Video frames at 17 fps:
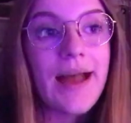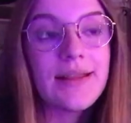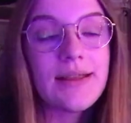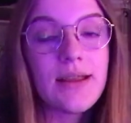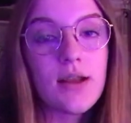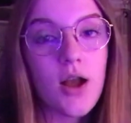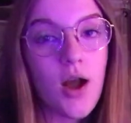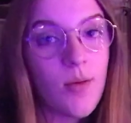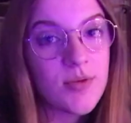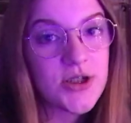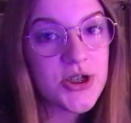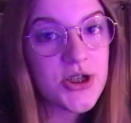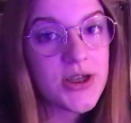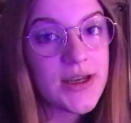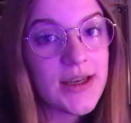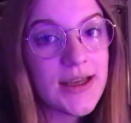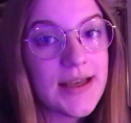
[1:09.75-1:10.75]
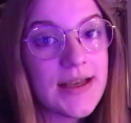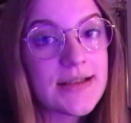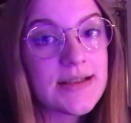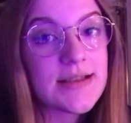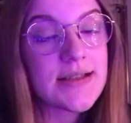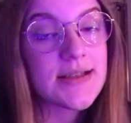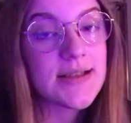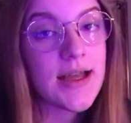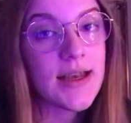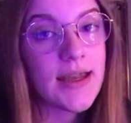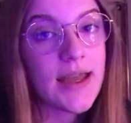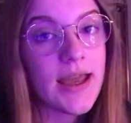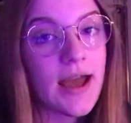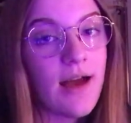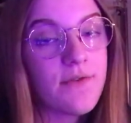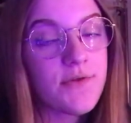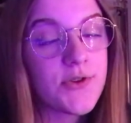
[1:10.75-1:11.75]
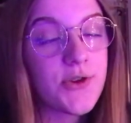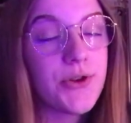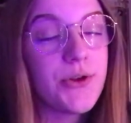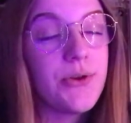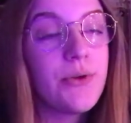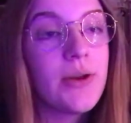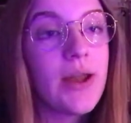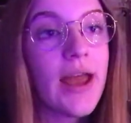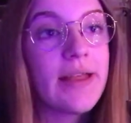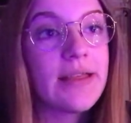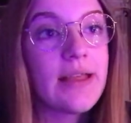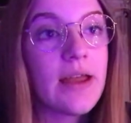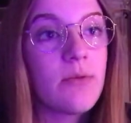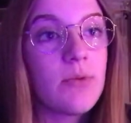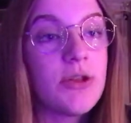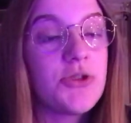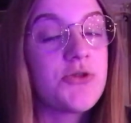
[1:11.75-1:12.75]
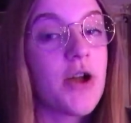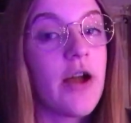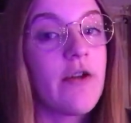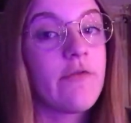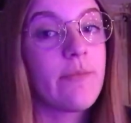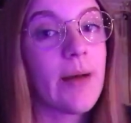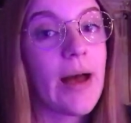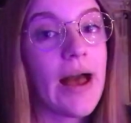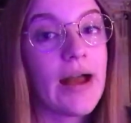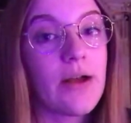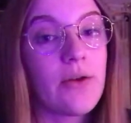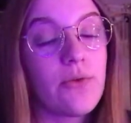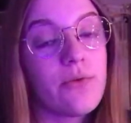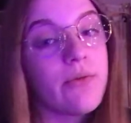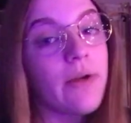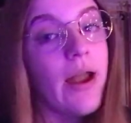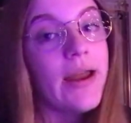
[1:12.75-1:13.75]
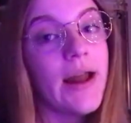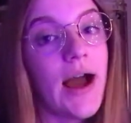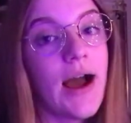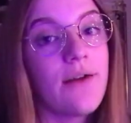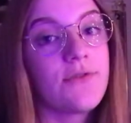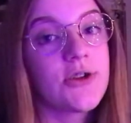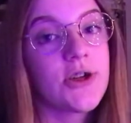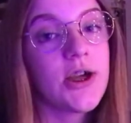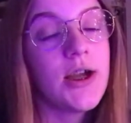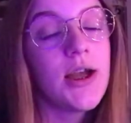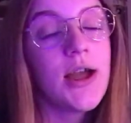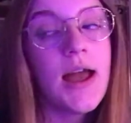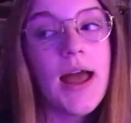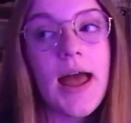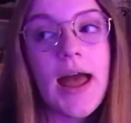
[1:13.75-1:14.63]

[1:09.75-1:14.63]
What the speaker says: And then the competition is Sunday afternoon, and then we drive back right after.